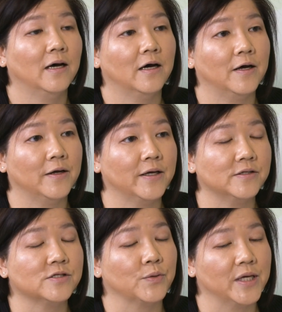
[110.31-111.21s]

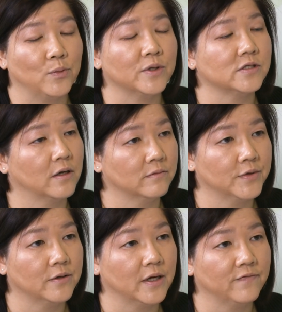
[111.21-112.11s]
And so he was on
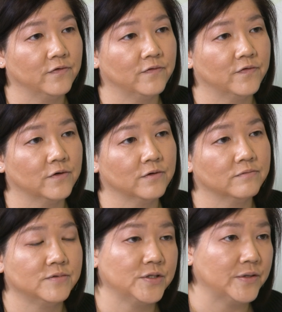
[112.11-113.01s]
puree food for
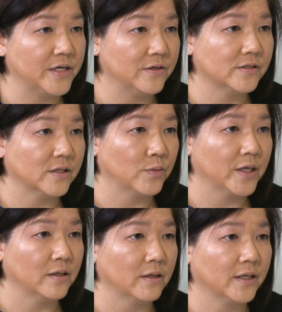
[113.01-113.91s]
2 years, and
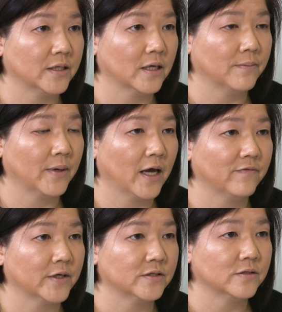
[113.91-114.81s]
we ended up
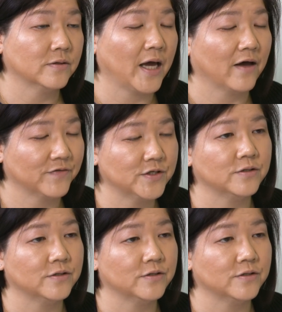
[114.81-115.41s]
having to have